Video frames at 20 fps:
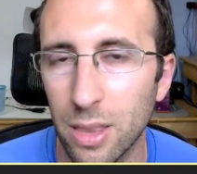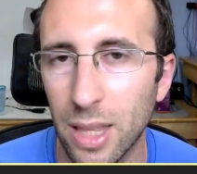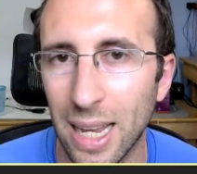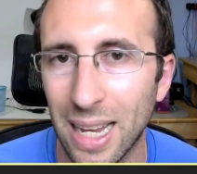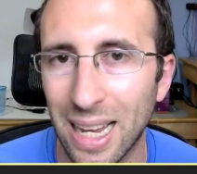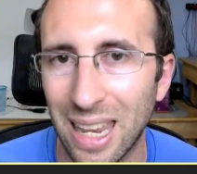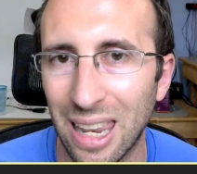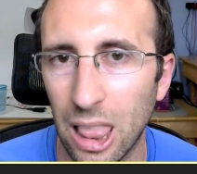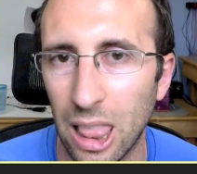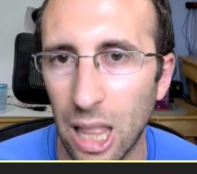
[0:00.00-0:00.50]
they
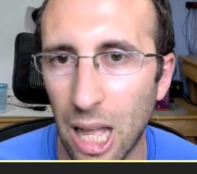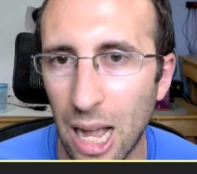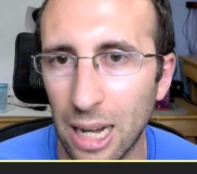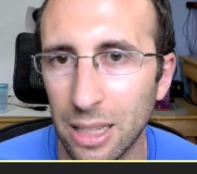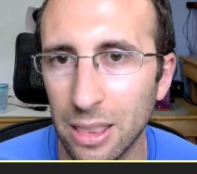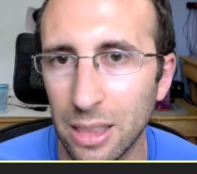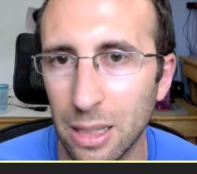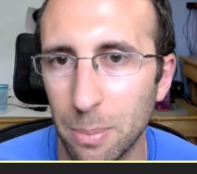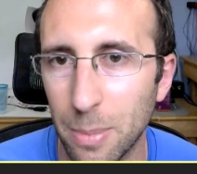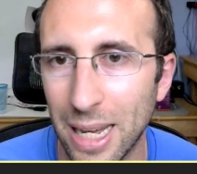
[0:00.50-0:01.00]
can
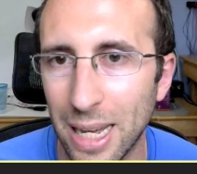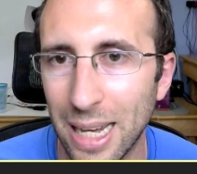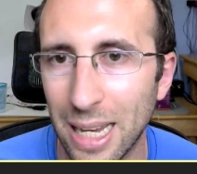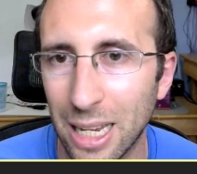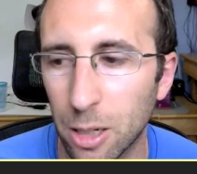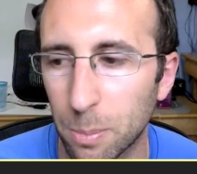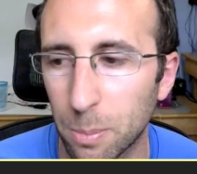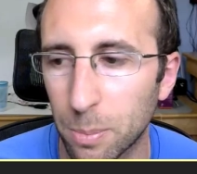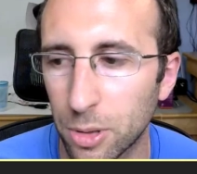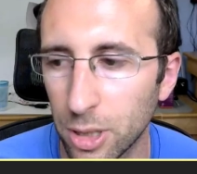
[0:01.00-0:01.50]
lock the meeting
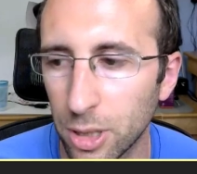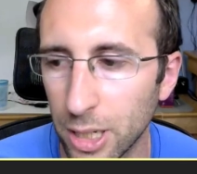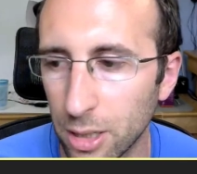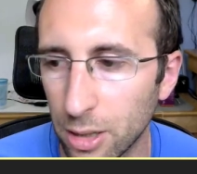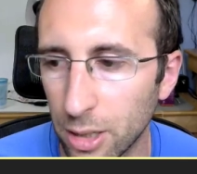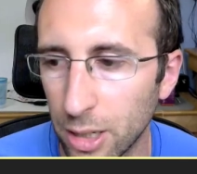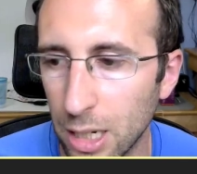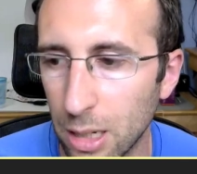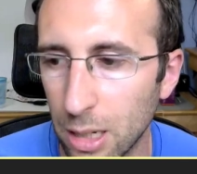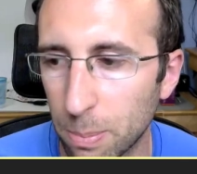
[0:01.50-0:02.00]

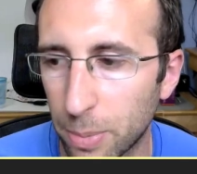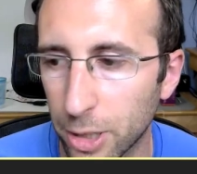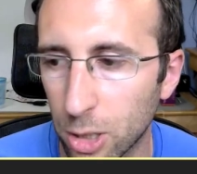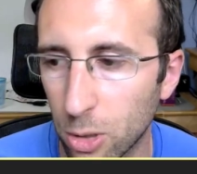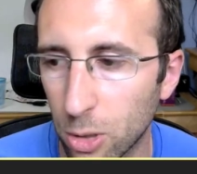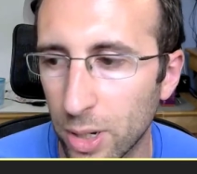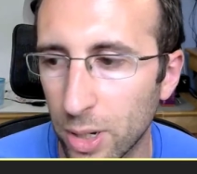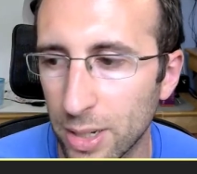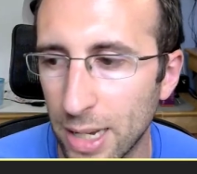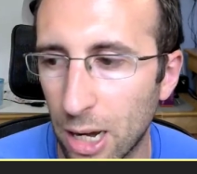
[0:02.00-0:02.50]
completely by
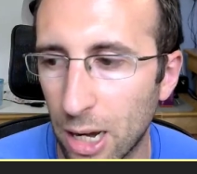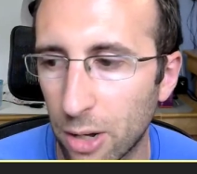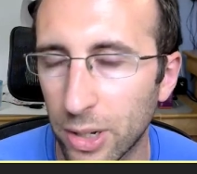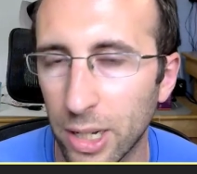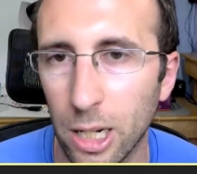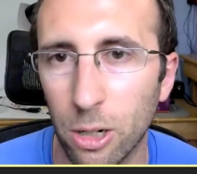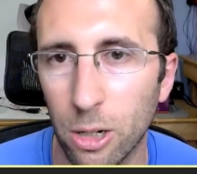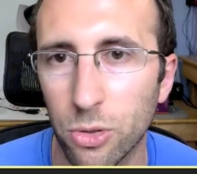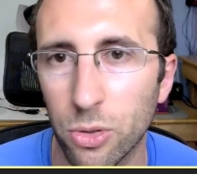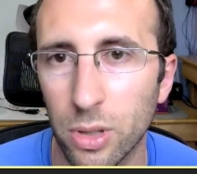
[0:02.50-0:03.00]
going down
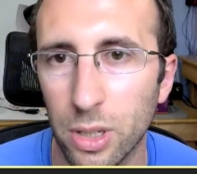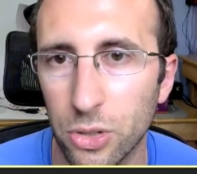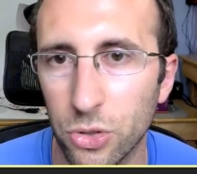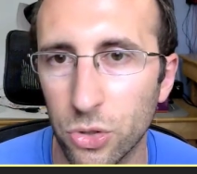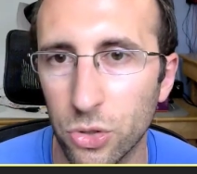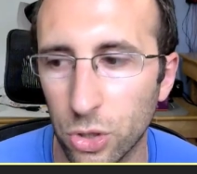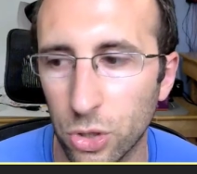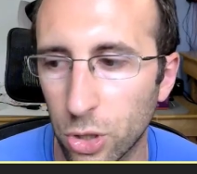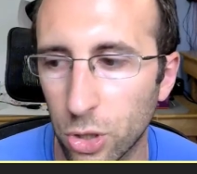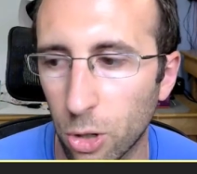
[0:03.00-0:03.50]
here to this
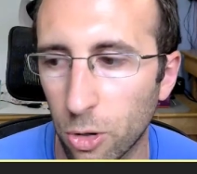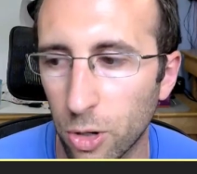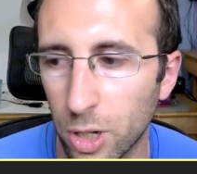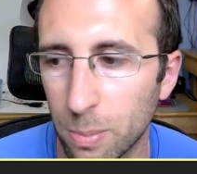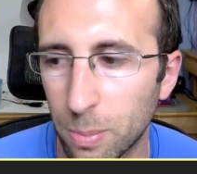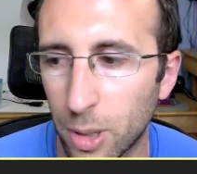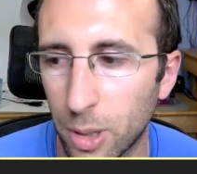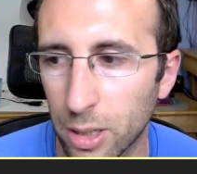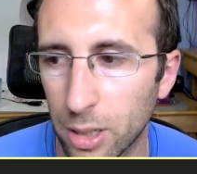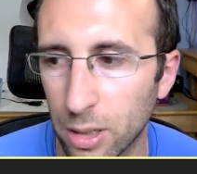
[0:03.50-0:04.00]

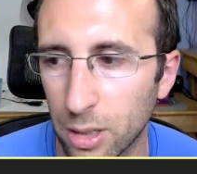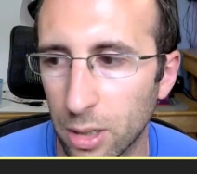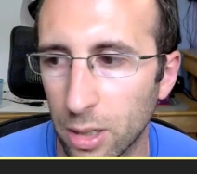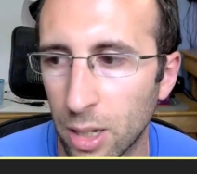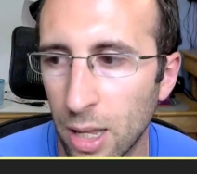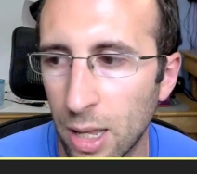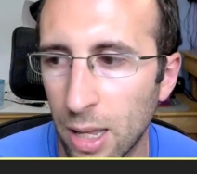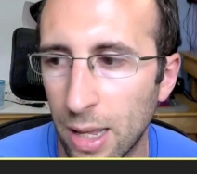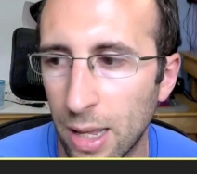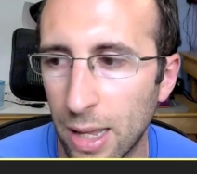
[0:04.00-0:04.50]
security button
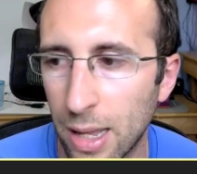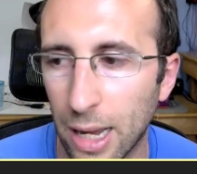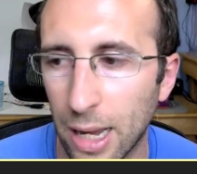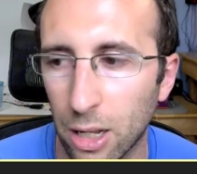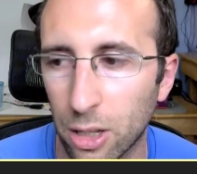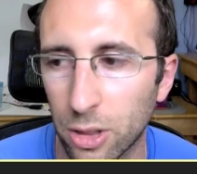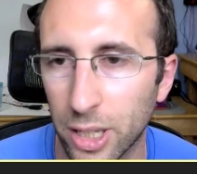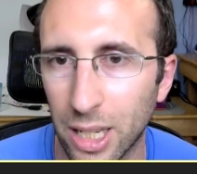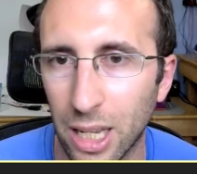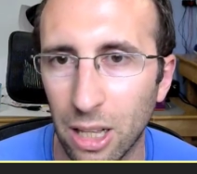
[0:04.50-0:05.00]

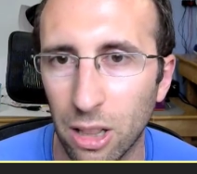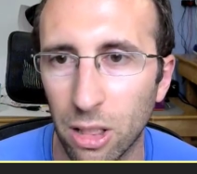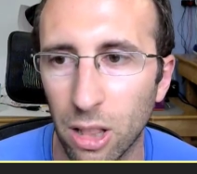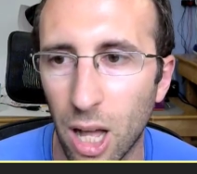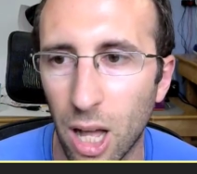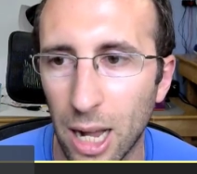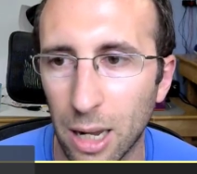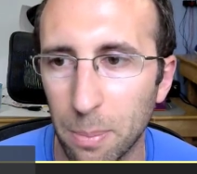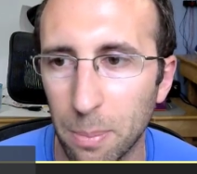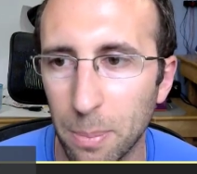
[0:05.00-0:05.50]
and clicking
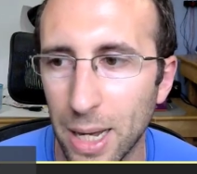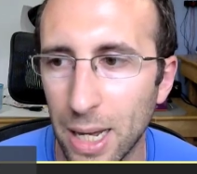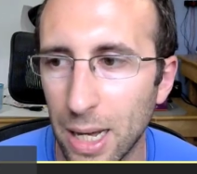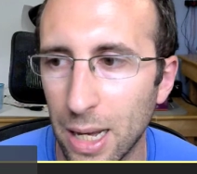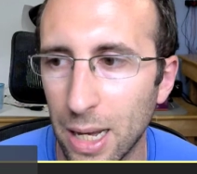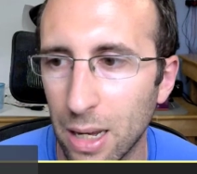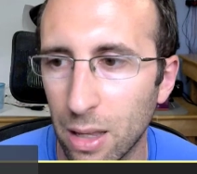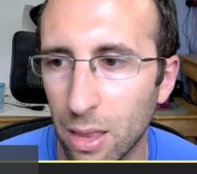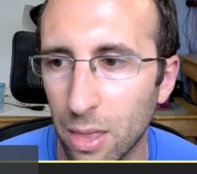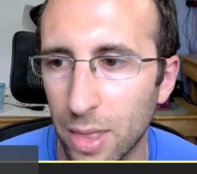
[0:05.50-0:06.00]
Lock
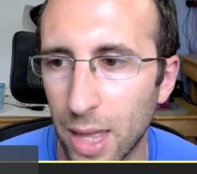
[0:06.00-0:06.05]
Meeting.